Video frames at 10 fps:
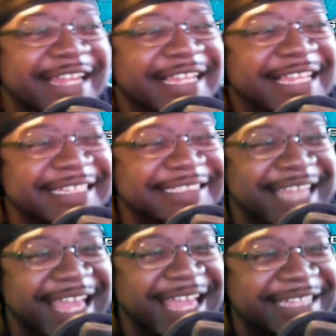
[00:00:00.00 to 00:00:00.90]
He
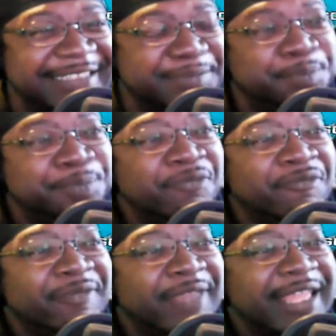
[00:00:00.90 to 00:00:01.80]
says,
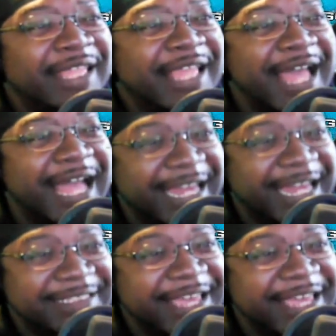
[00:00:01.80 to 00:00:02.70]
"I gotta
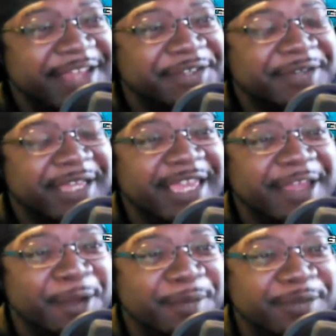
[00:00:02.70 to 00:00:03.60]
tell you, he
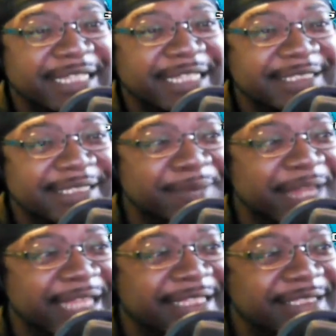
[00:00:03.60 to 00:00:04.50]
almost didn't seem
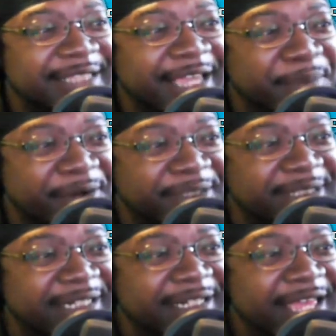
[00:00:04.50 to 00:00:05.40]
like the same
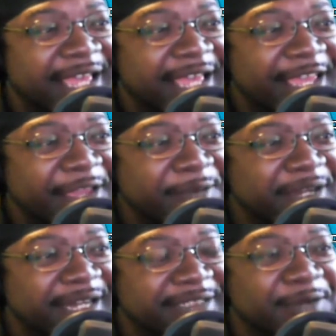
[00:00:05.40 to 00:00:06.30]
person he
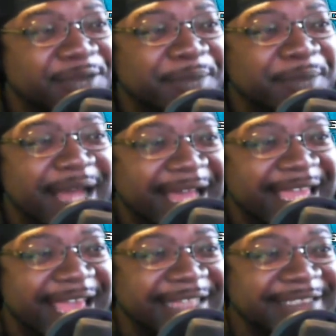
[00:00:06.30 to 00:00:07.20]
was on the
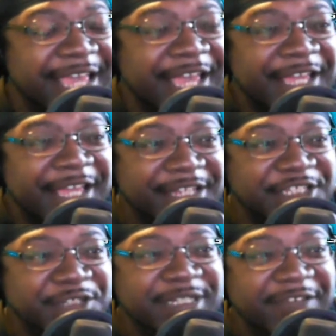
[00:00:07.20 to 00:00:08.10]
podcast. Did
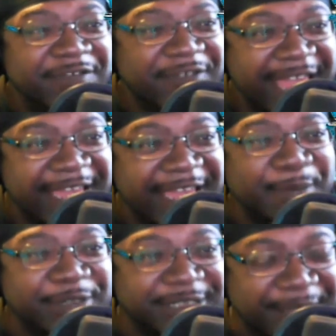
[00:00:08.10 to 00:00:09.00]
you defang
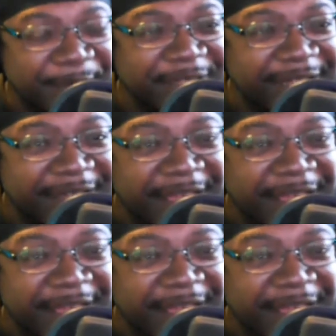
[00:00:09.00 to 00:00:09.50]
him or something?"